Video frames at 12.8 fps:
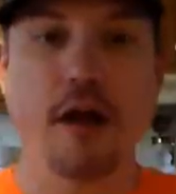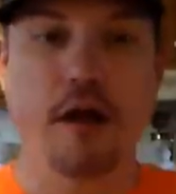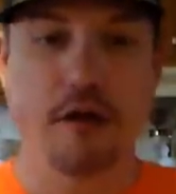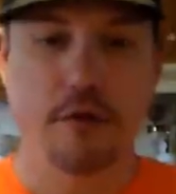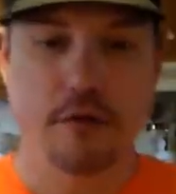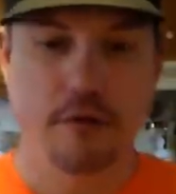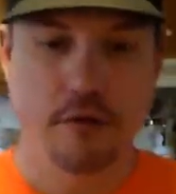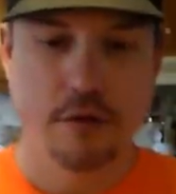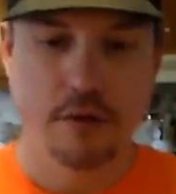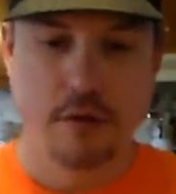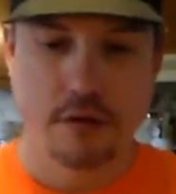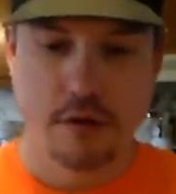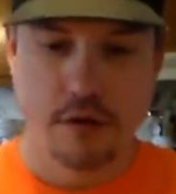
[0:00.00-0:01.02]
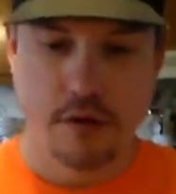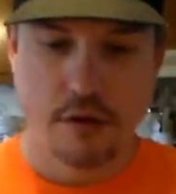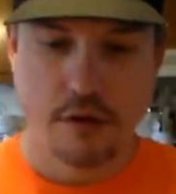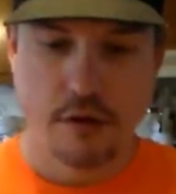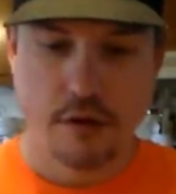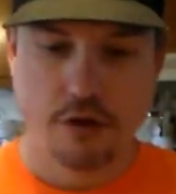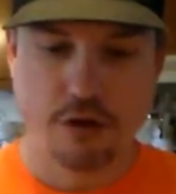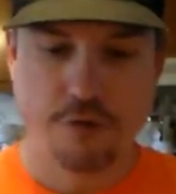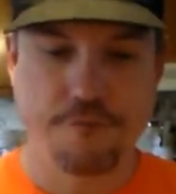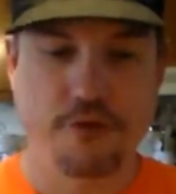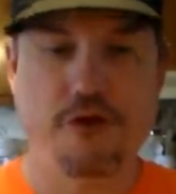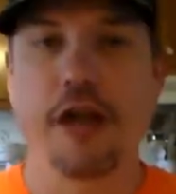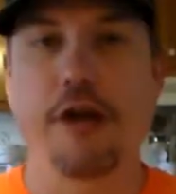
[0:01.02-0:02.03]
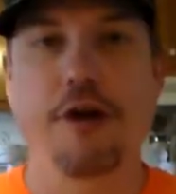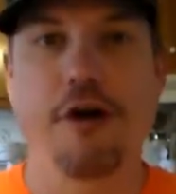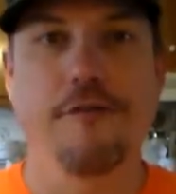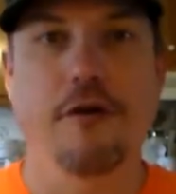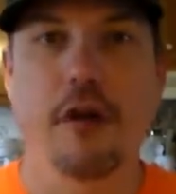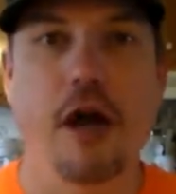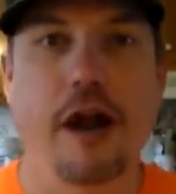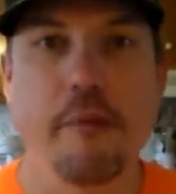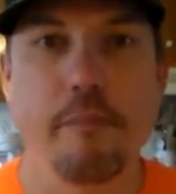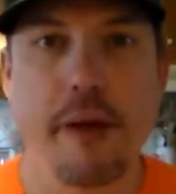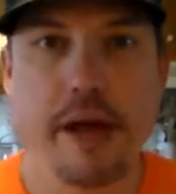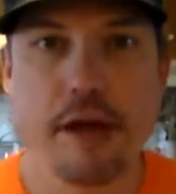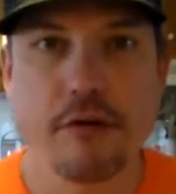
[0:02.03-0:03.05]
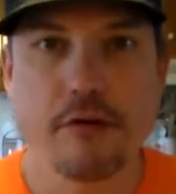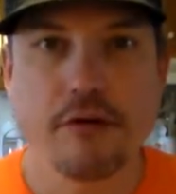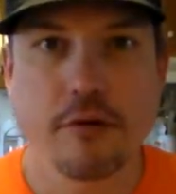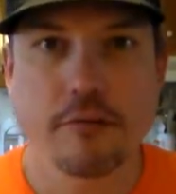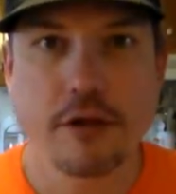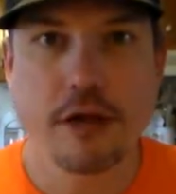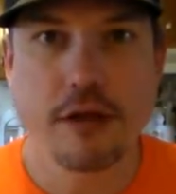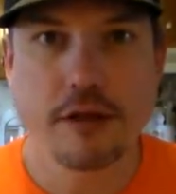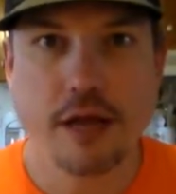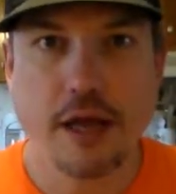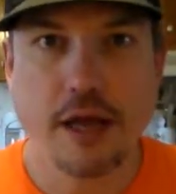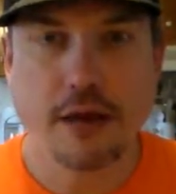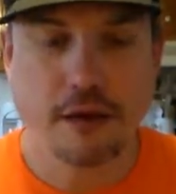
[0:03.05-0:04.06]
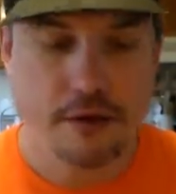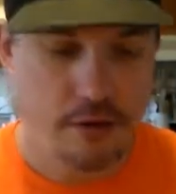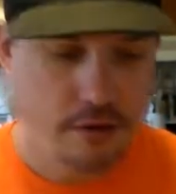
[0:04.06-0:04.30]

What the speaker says: there. Good for taking off a lot of paint or something like that.